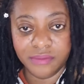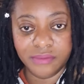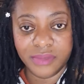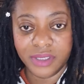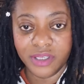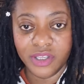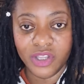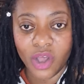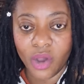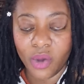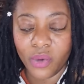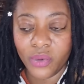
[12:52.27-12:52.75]

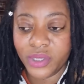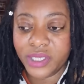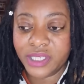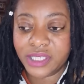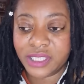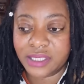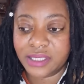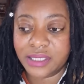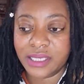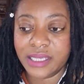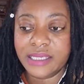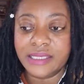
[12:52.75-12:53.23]
you know,
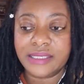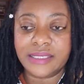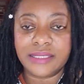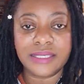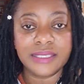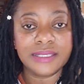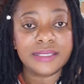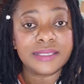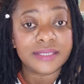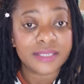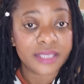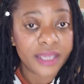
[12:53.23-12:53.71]
it's
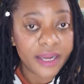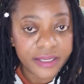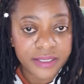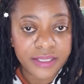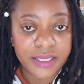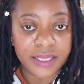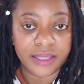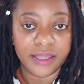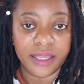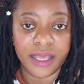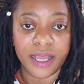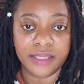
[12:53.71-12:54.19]

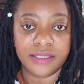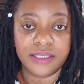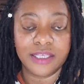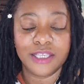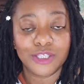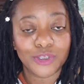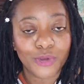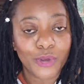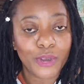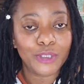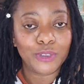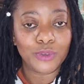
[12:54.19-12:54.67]
certain that
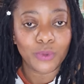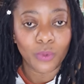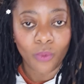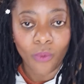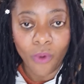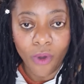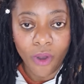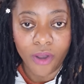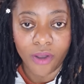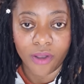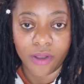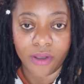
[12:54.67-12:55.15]
it's going to
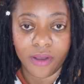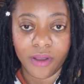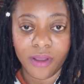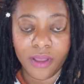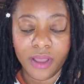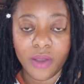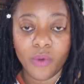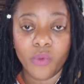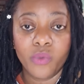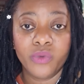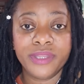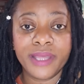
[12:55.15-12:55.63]
work.
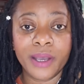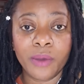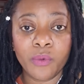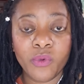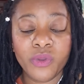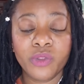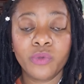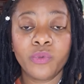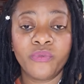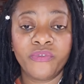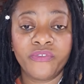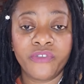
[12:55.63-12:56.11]
That
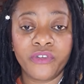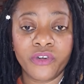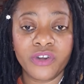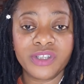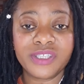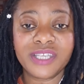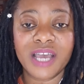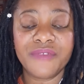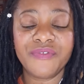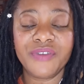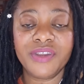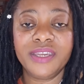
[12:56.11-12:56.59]
we, for
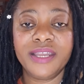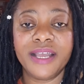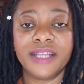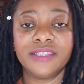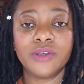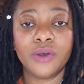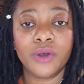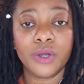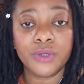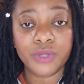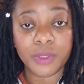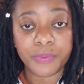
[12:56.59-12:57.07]
us having that
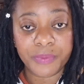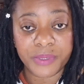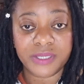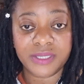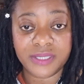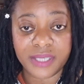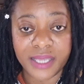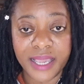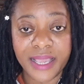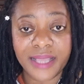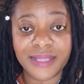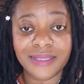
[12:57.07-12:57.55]

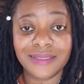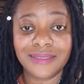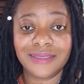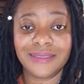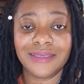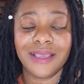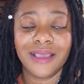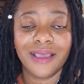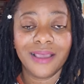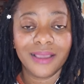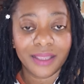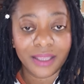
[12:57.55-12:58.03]
100%
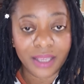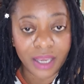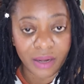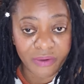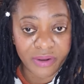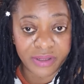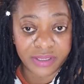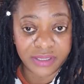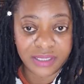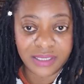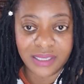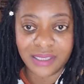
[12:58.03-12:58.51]

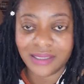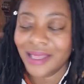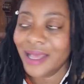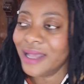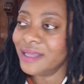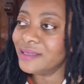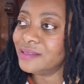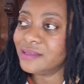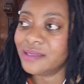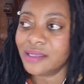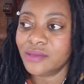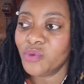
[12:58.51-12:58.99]
guarantee,
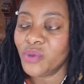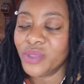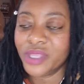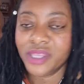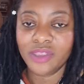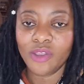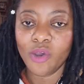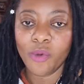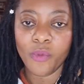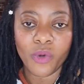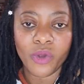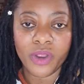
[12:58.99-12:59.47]
that's, we,
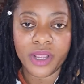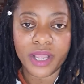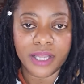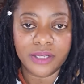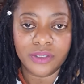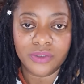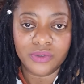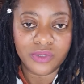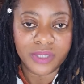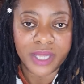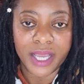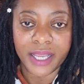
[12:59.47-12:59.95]
no one
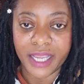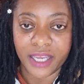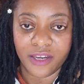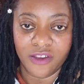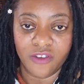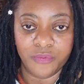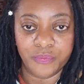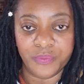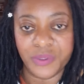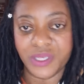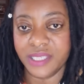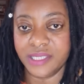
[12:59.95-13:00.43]
can do that kind
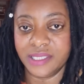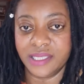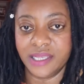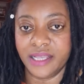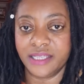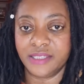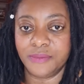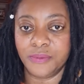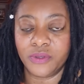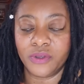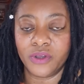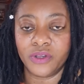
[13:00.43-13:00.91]
of
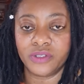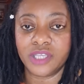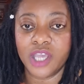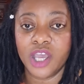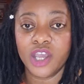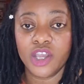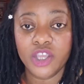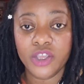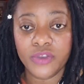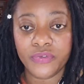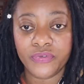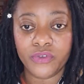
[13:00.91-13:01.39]
business, because
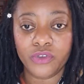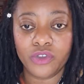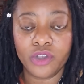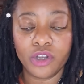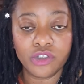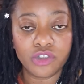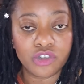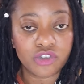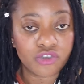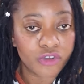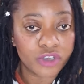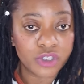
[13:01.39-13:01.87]
if you
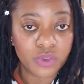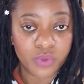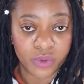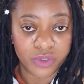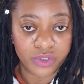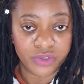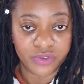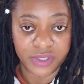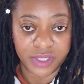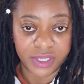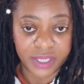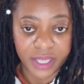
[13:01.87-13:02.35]
don't trust
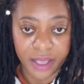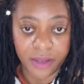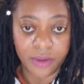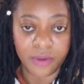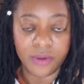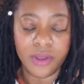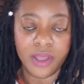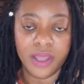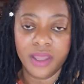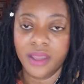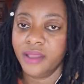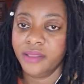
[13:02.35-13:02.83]
what you
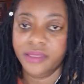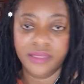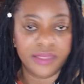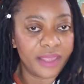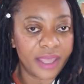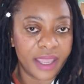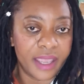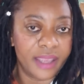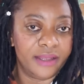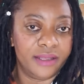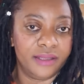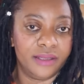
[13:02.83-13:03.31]
sell,
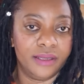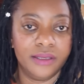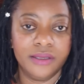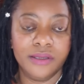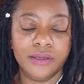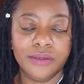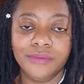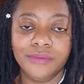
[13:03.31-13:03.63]
then